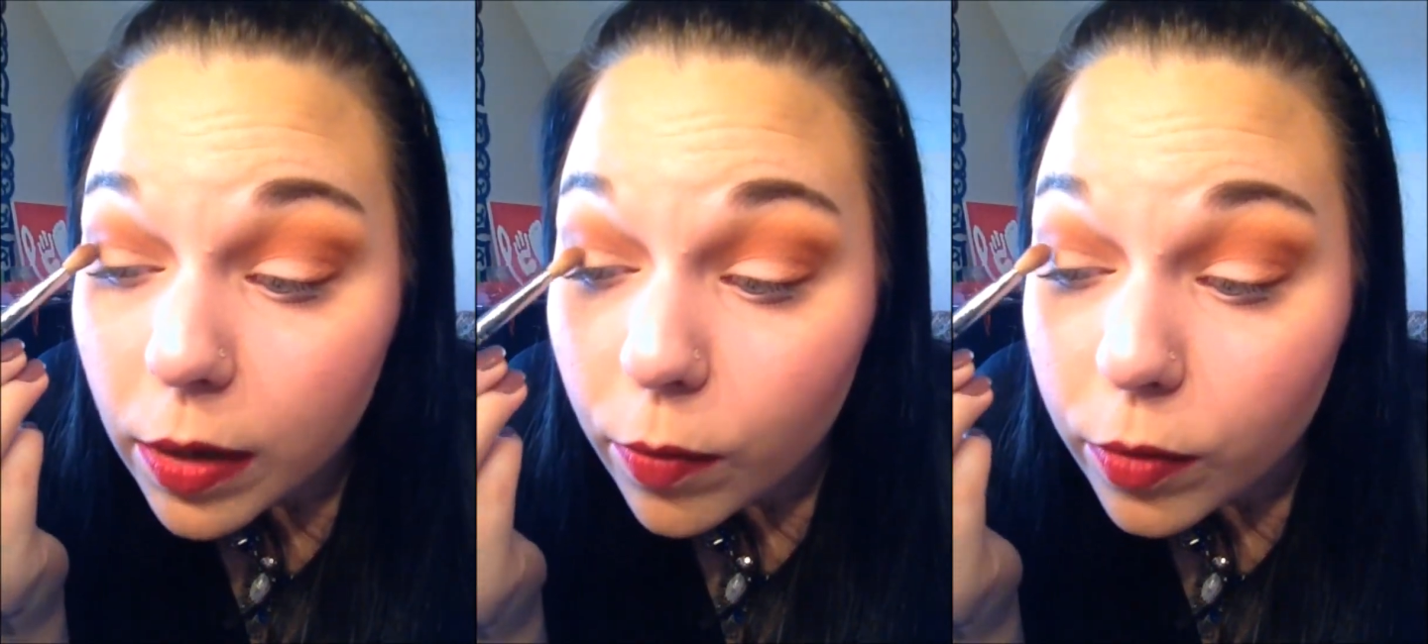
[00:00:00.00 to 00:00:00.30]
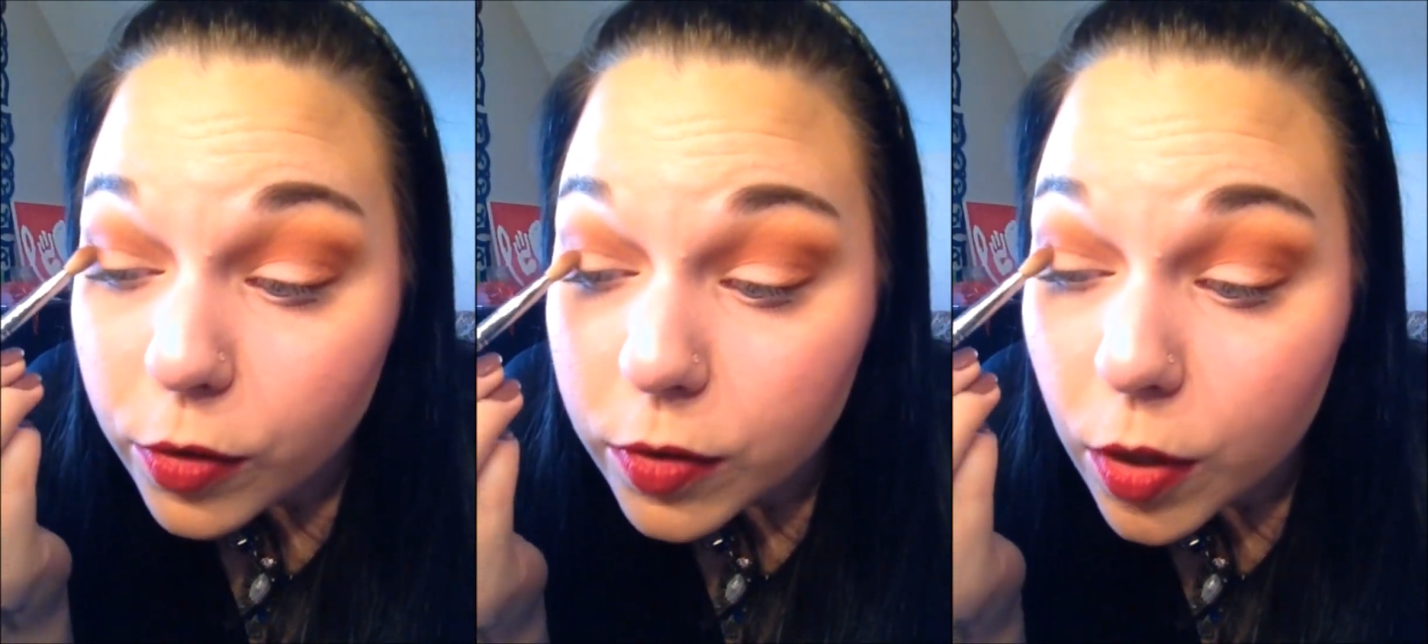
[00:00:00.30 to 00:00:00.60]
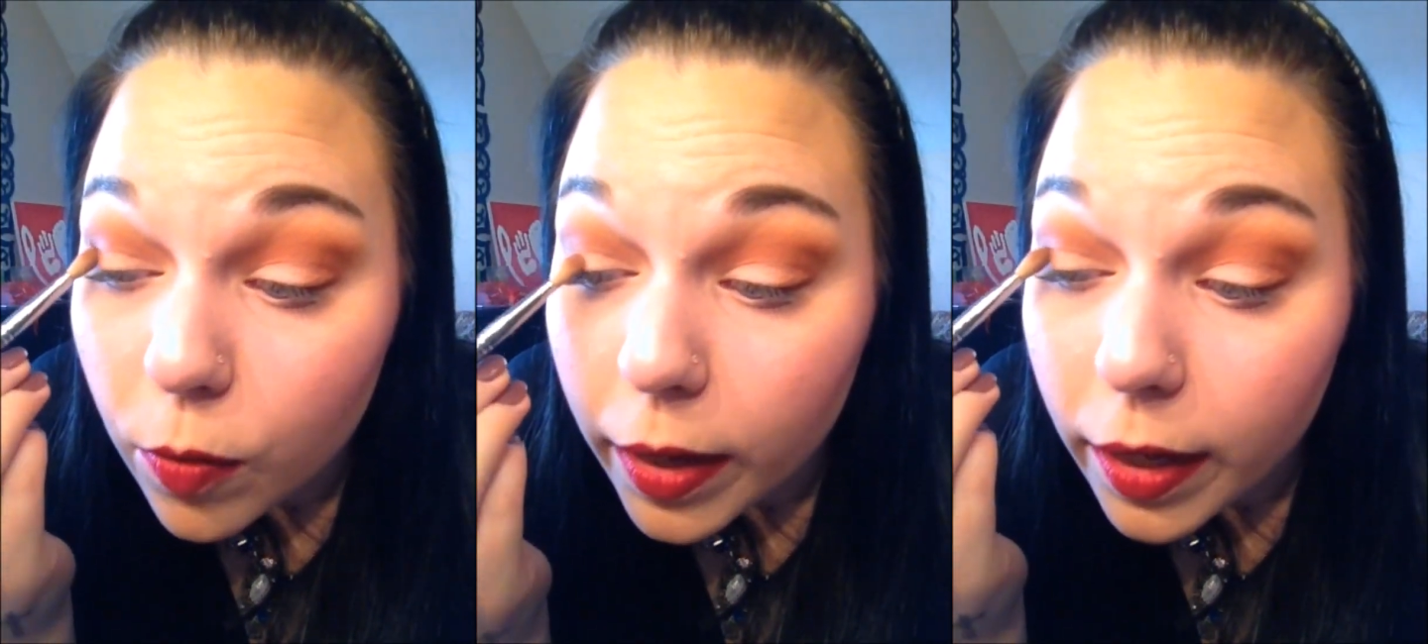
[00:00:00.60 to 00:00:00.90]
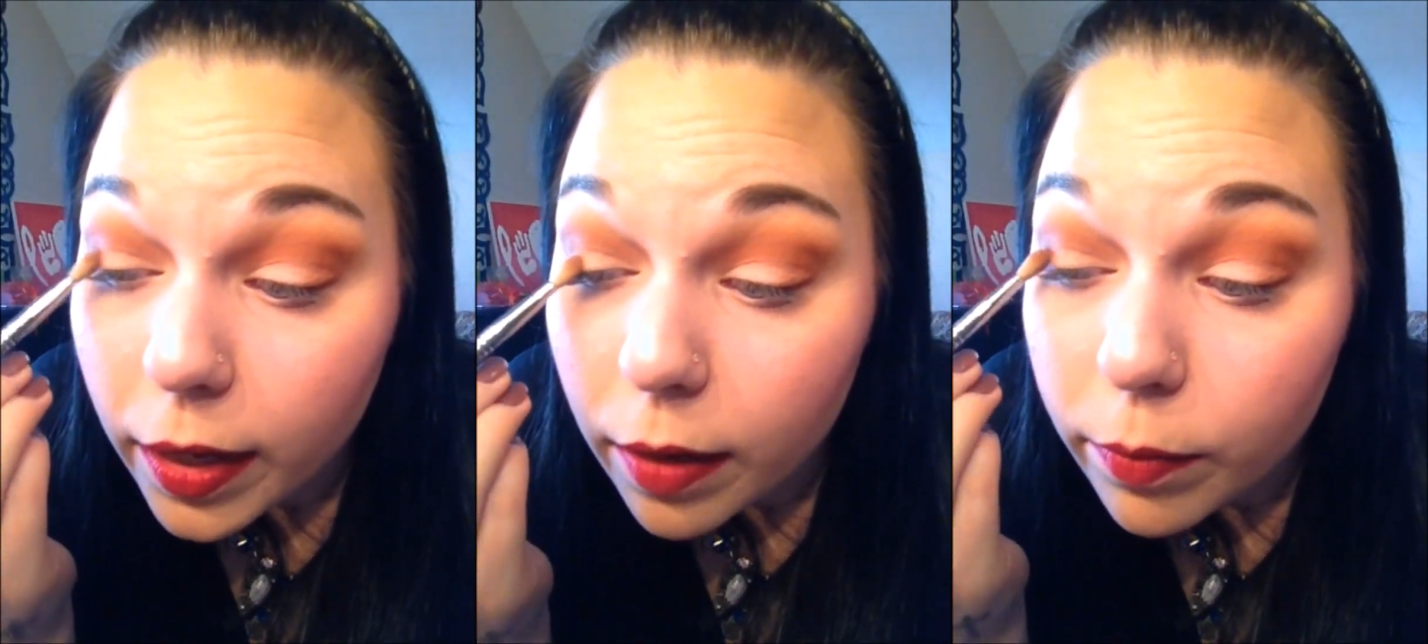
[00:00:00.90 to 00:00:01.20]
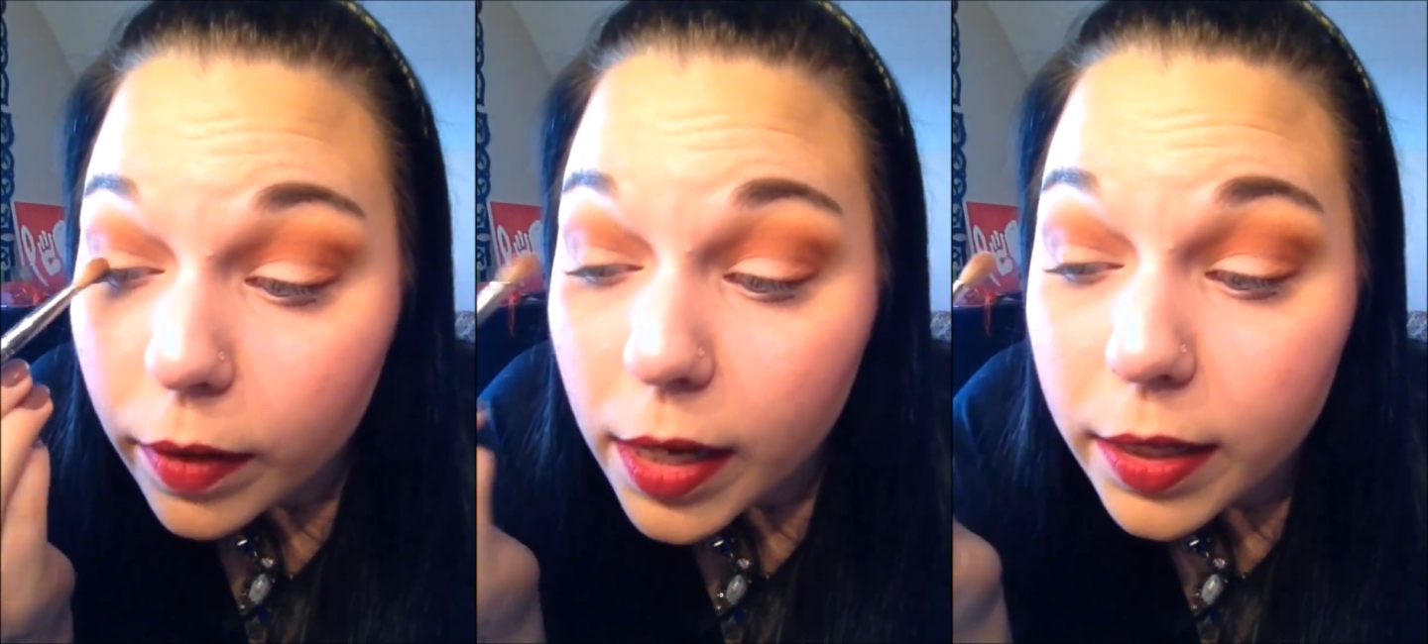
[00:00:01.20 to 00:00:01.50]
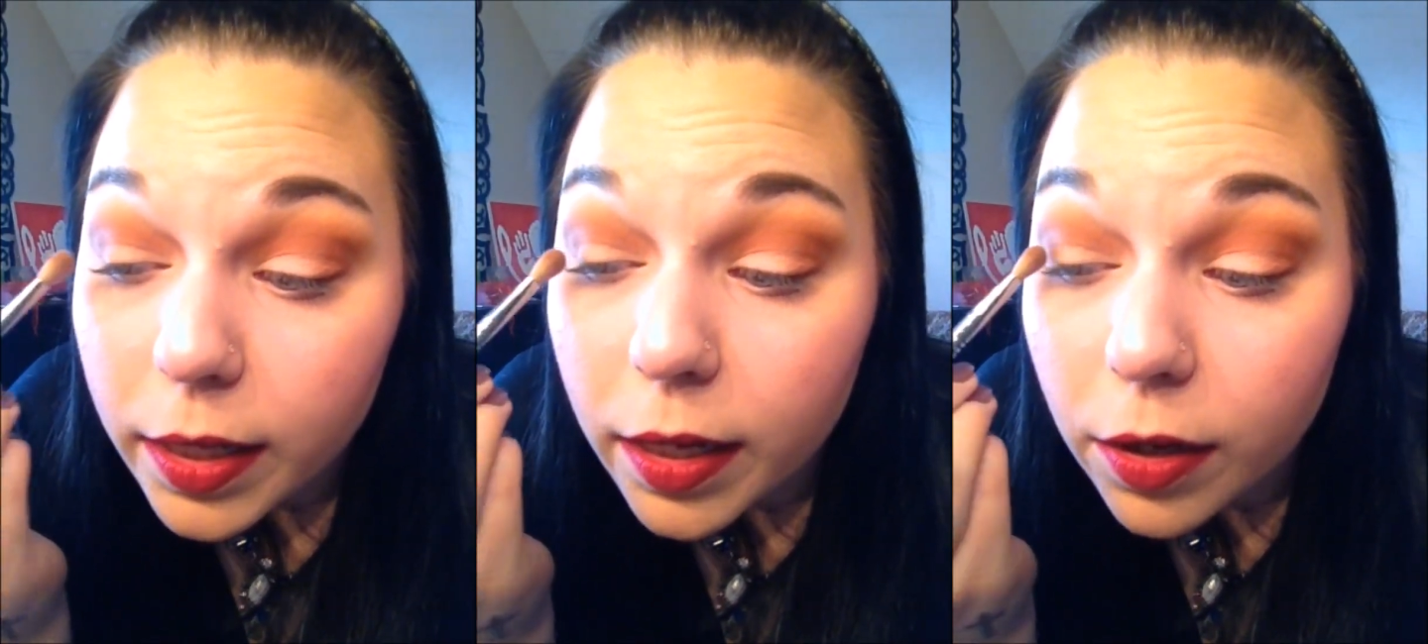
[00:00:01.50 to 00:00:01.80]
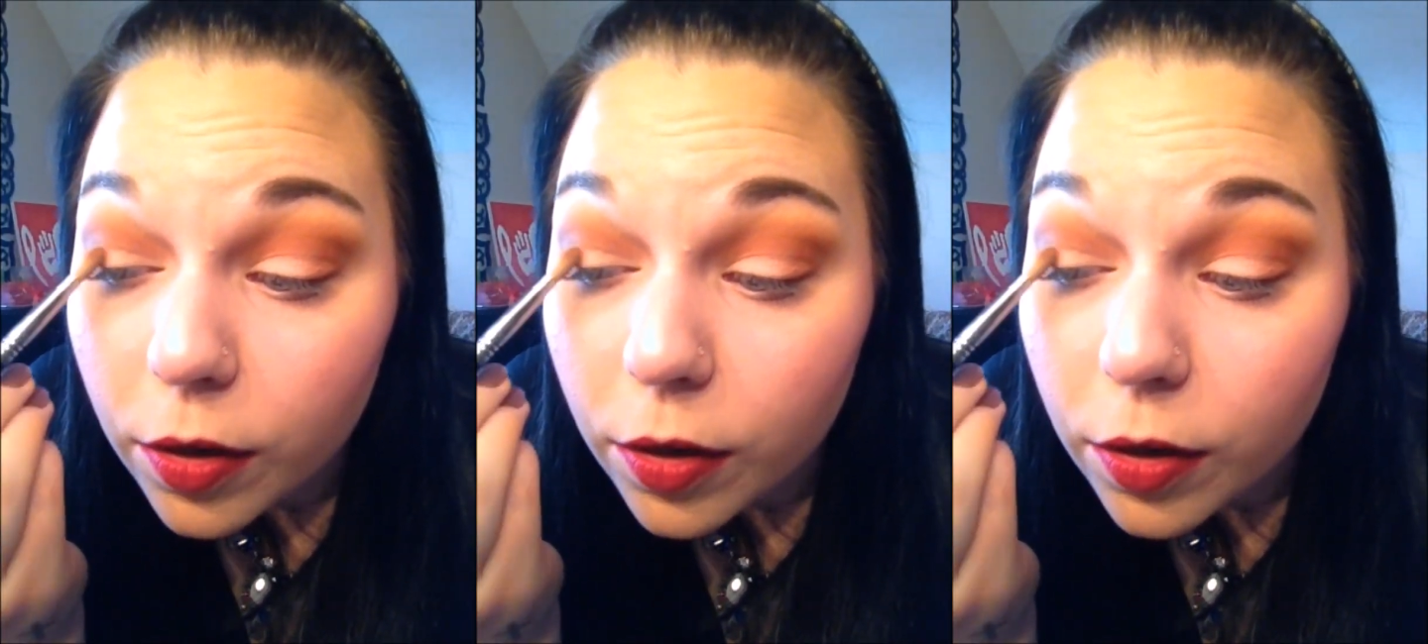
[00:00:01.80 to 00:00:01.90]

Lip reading: I will just go in and blend the